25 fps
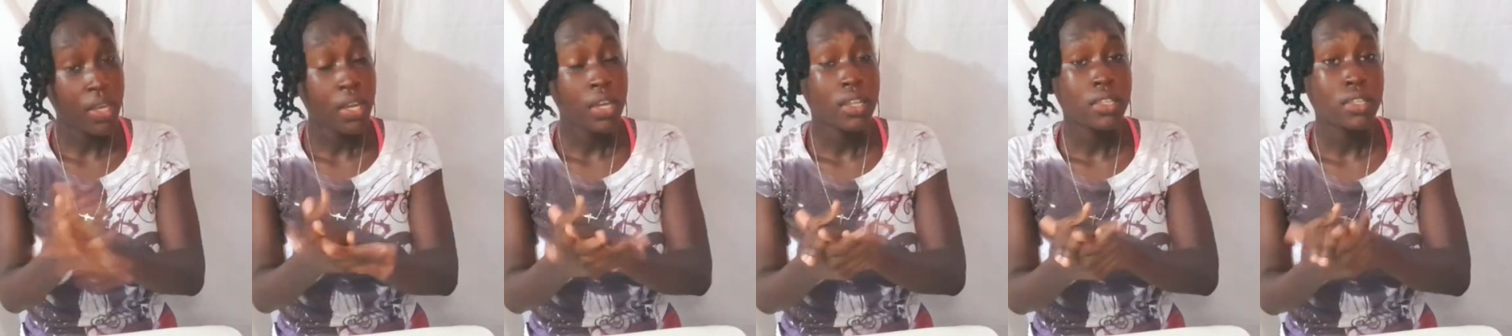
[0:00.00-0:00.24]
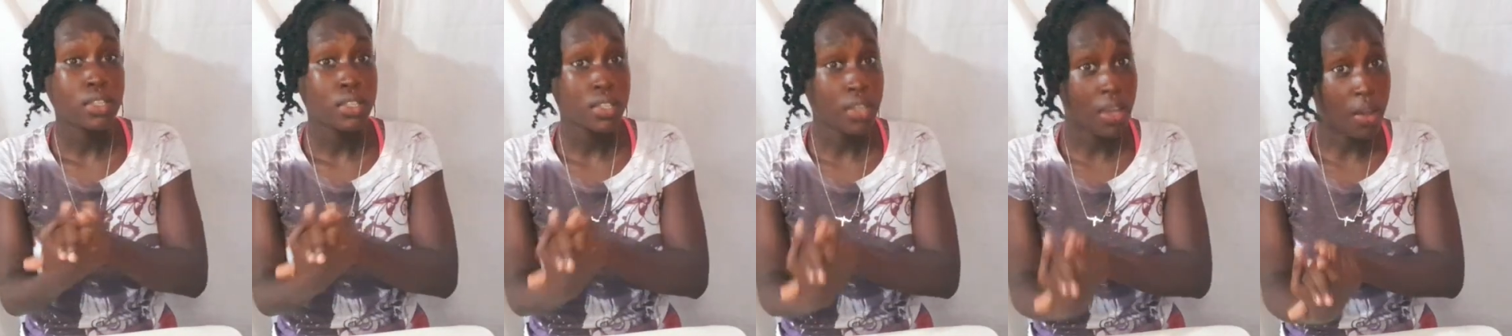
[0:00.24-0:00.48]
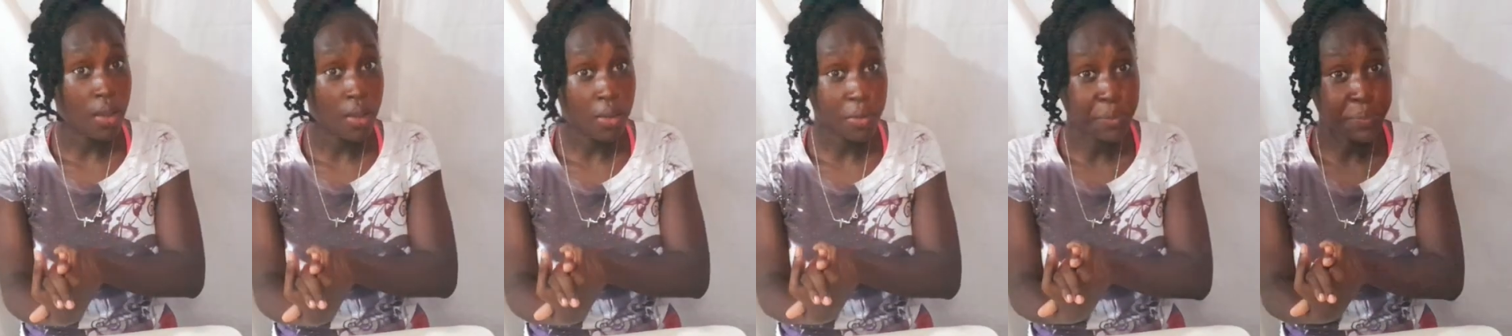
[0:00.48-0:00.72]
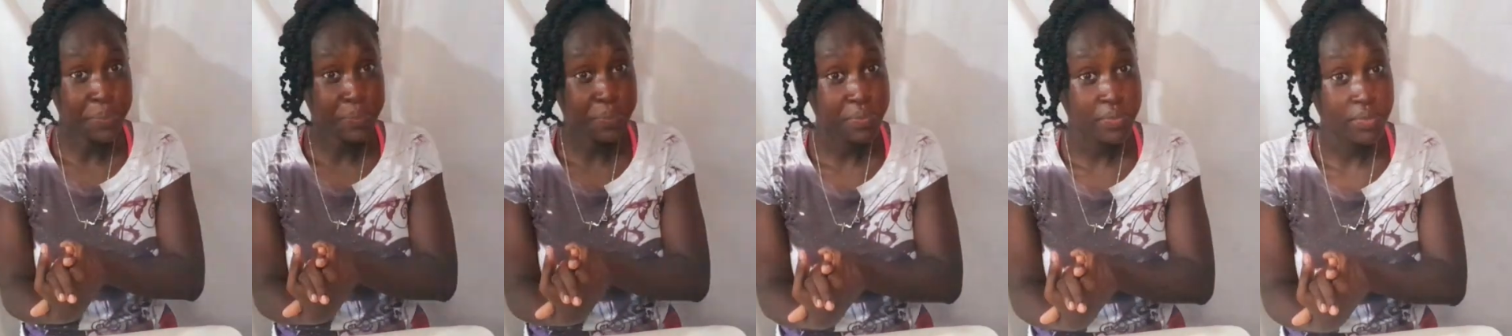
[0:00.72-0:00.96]
So
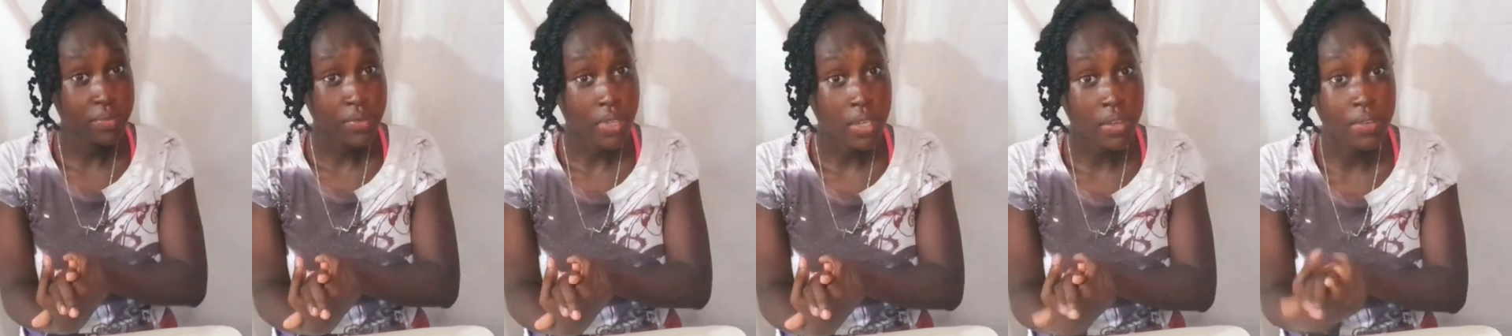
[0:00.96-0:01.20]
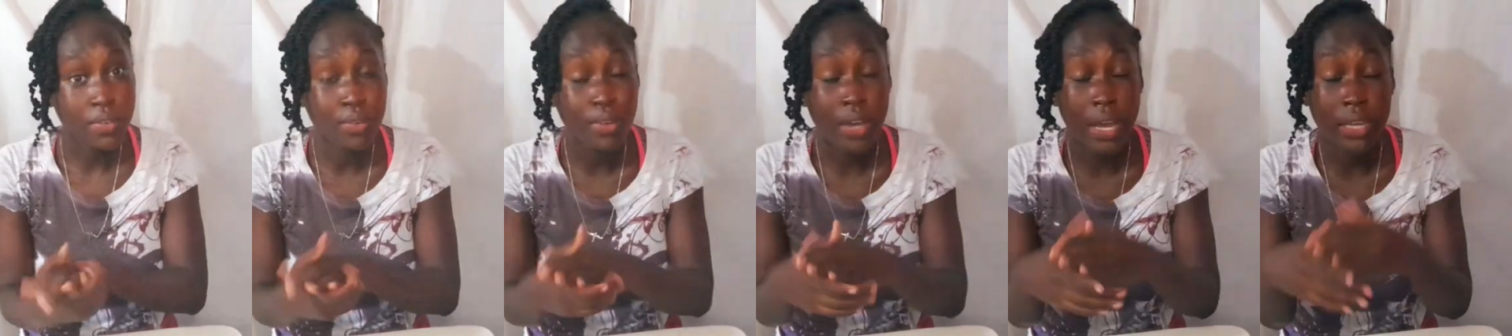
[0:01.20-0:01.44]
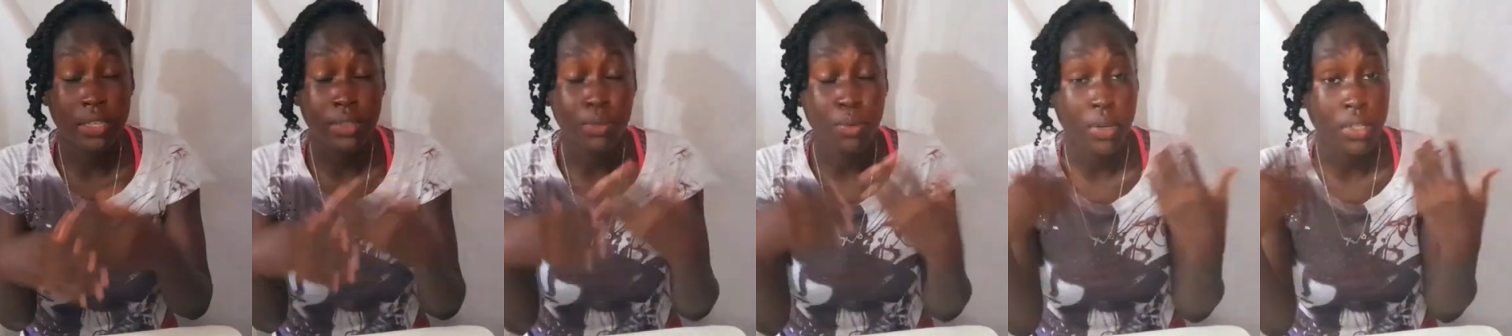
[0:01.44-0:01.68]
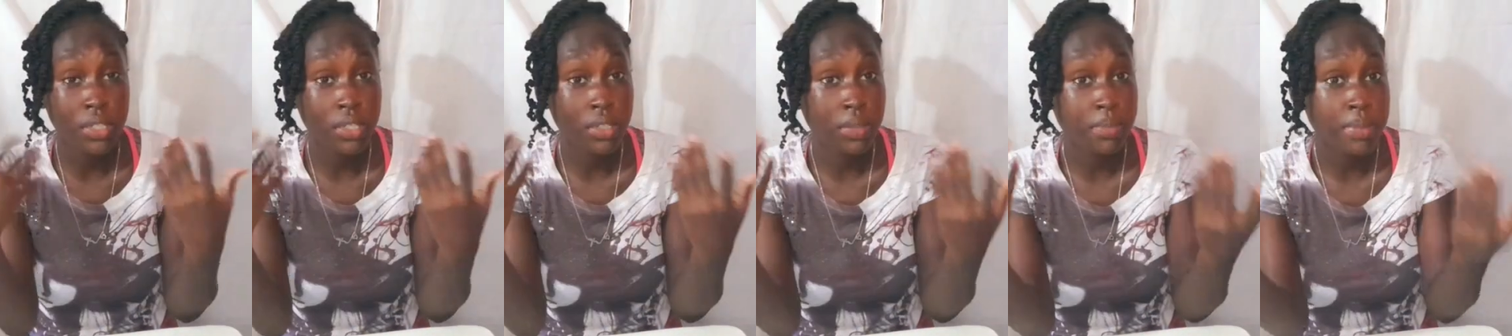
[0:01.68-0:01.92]
if you guys
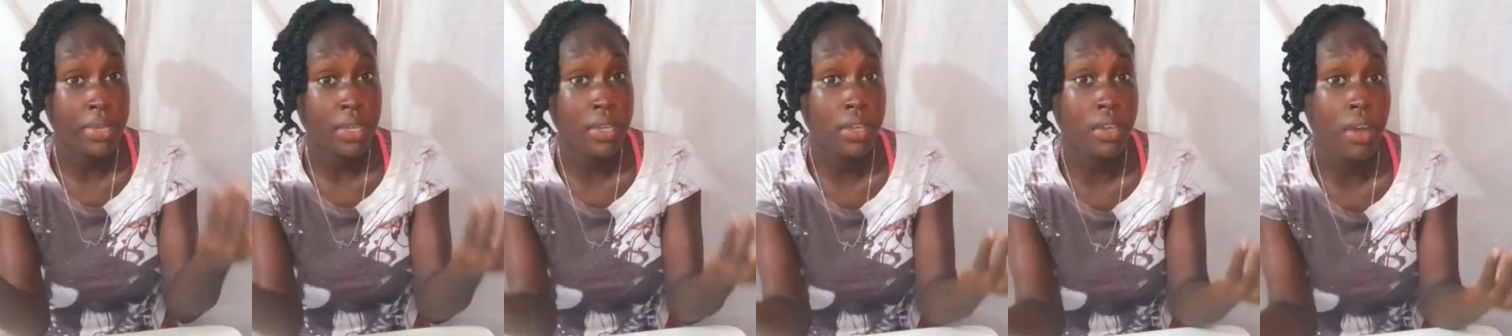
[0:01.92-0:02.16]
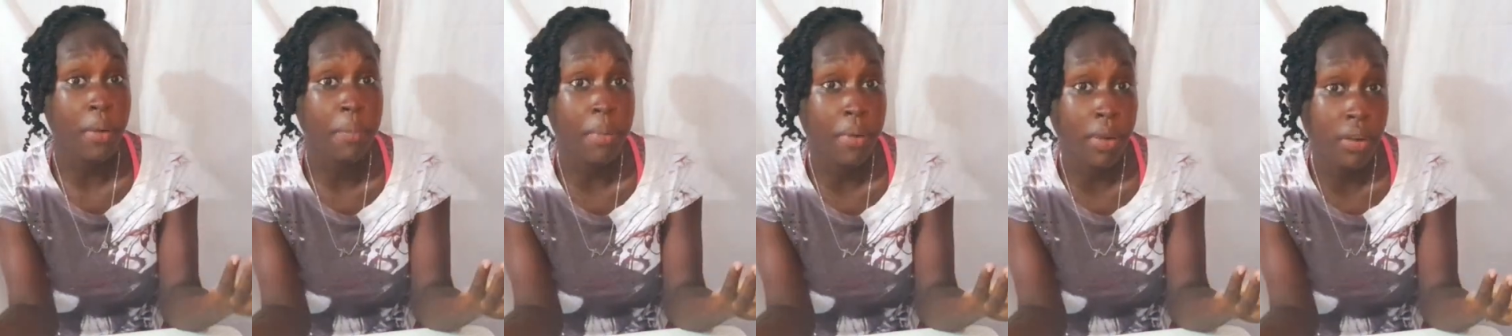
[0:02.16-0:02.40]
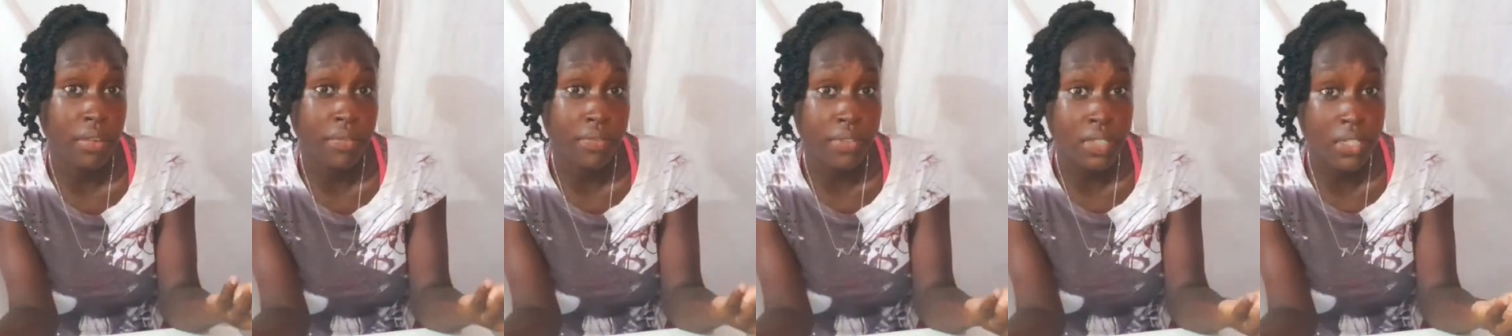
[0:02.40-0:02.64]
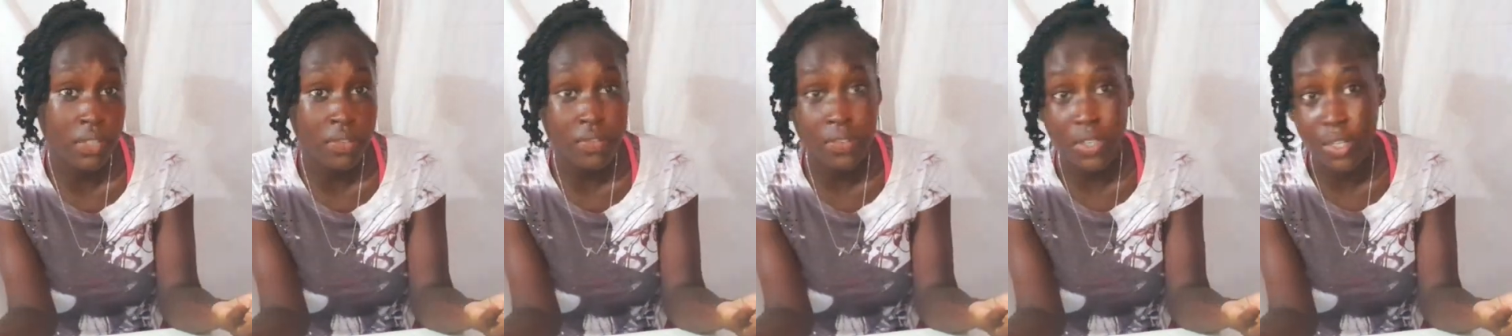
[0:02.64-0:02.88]
want to be a part of
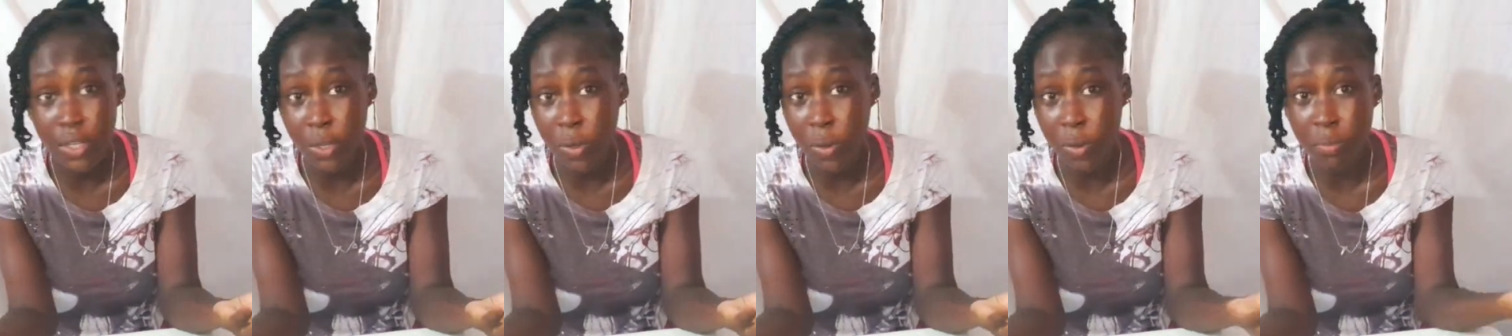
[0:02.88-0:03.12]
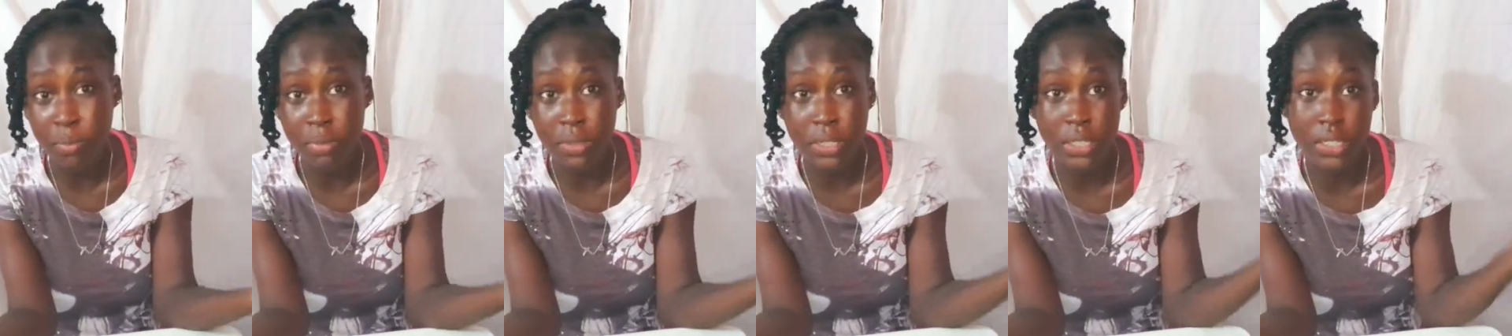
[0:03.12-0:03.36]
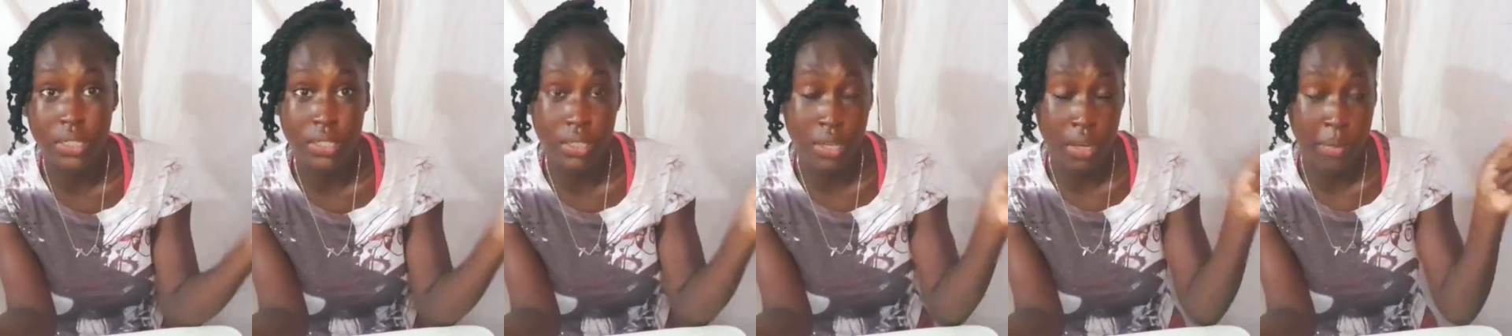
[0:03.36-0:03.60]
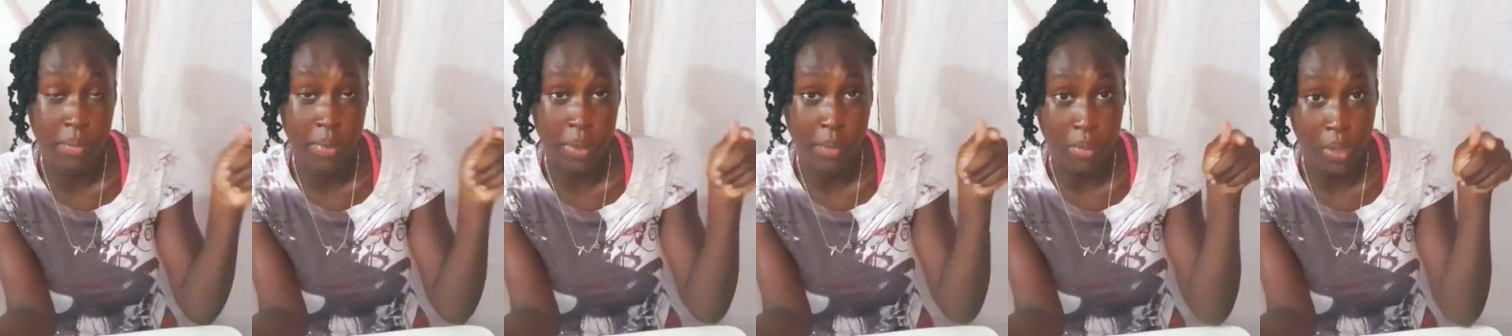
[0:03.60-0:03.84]
this video, please comment